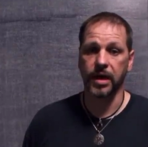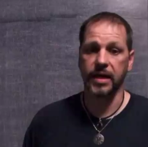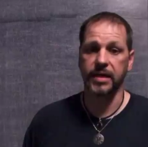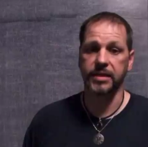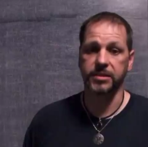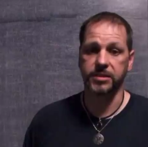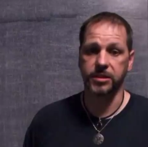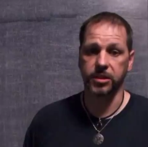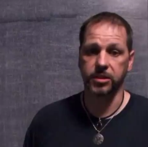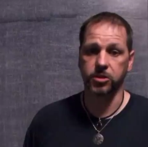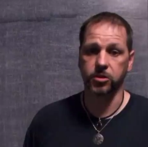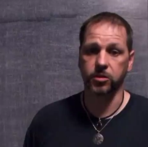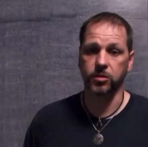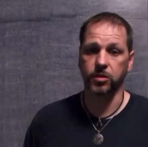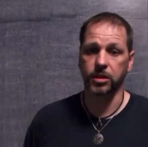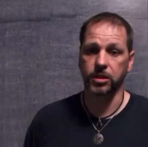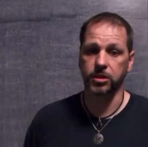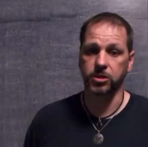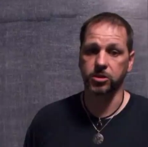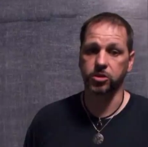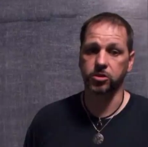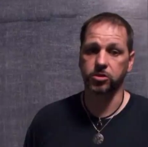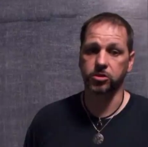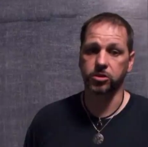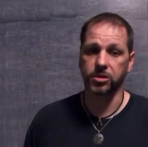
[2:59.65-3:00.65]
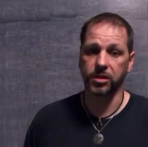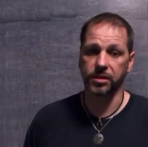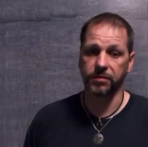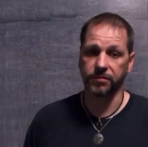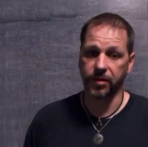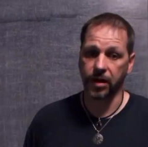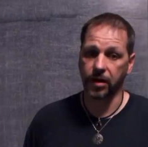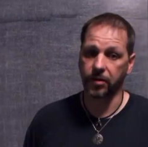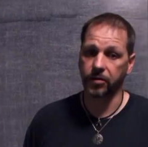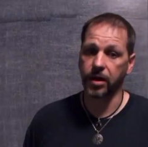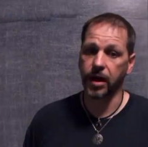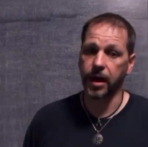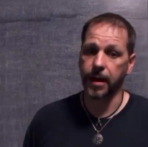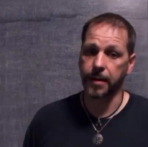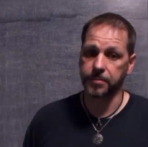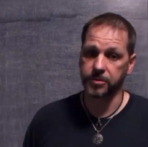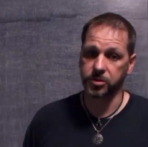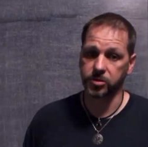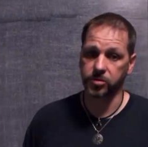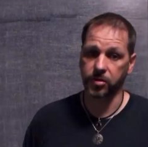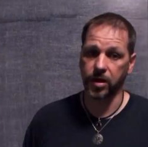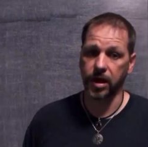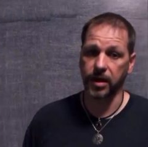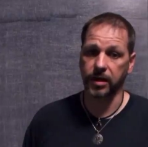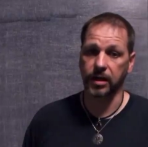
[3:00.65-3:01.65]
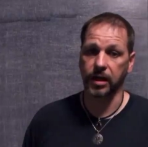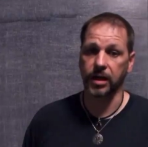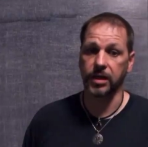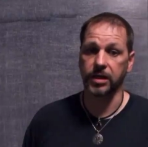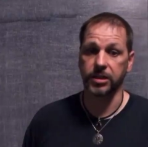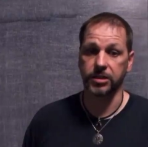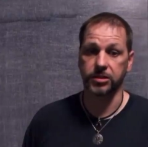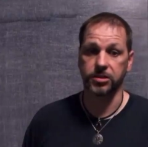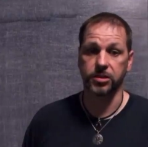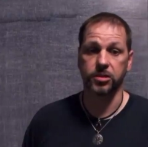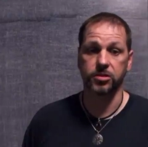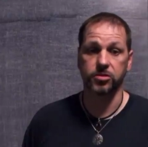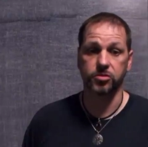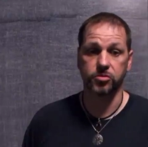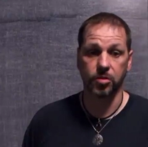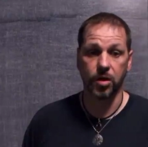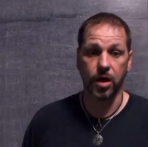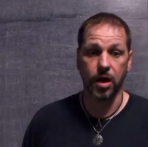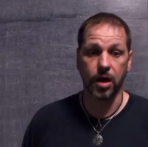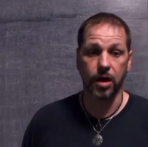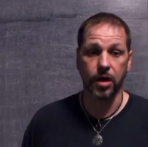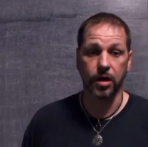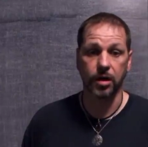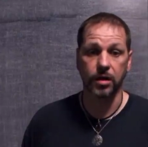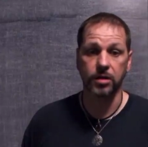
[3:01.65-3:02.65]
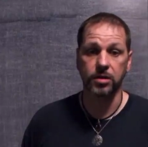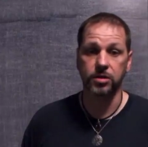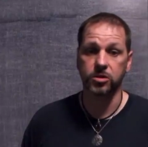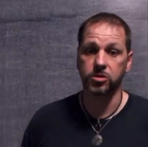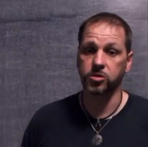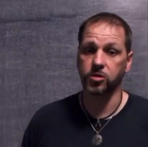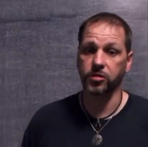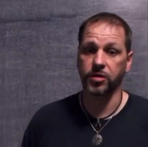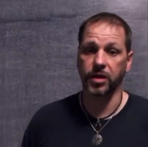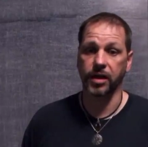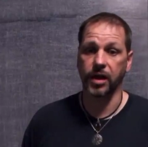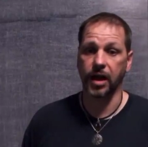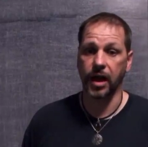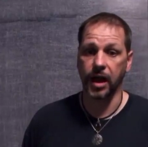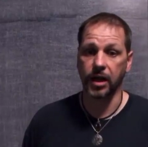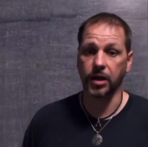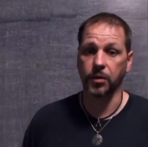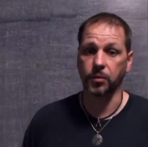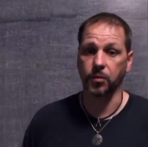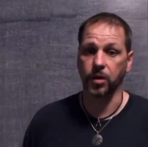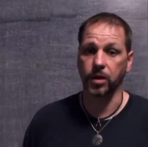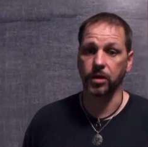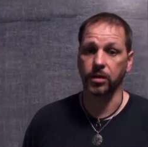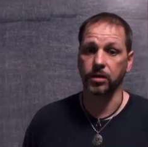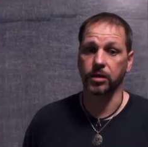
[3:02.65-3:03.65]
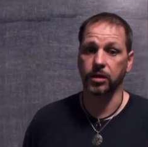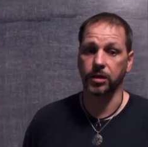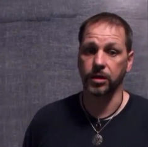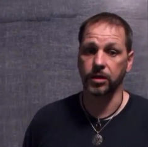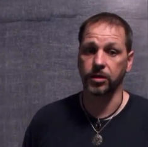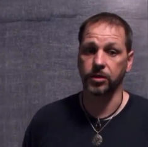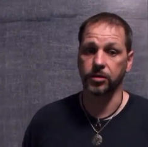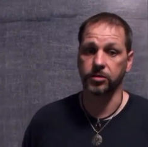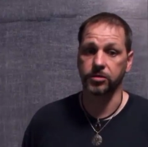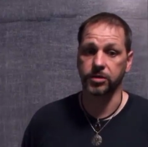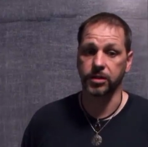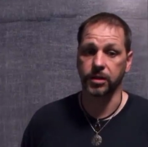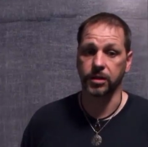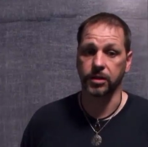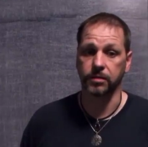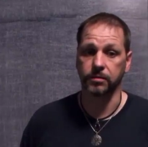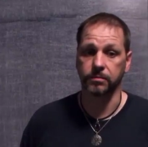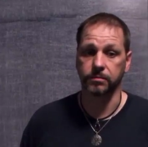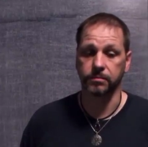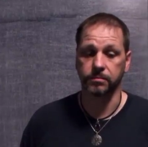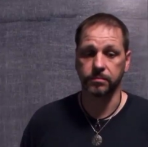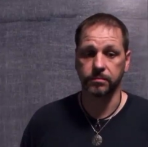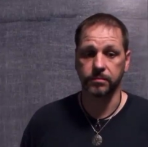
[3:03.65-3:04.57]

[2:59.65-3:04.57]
A sigil is usually very abstract and easy to draw so that anyone can use it.